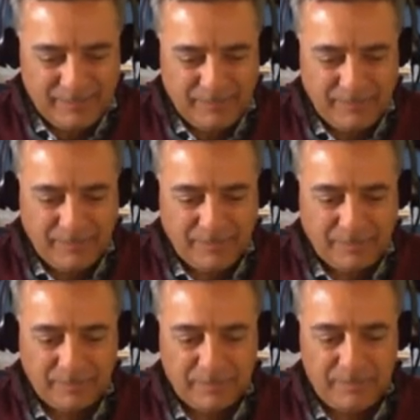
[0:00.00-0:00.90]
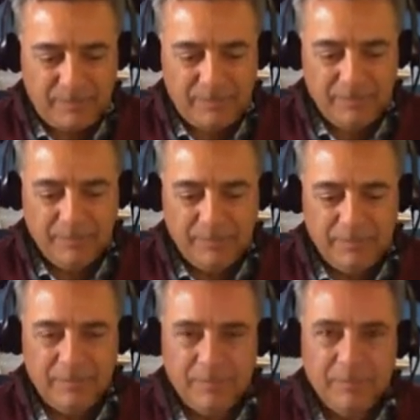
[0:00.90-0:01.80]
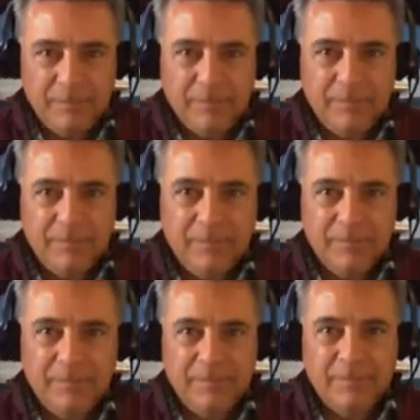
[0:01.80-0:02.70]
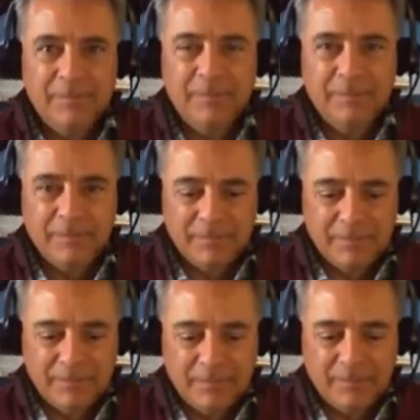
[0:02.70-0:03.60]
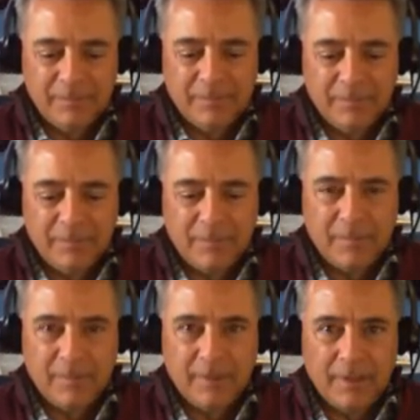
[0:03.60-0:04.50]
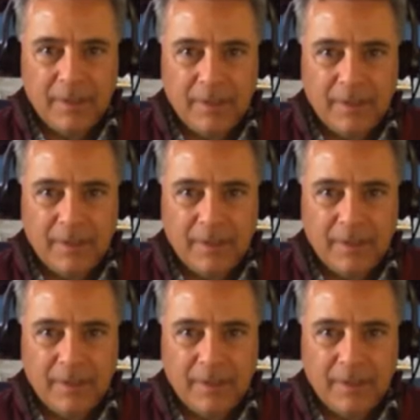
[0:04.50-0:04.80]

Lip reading: [no speech]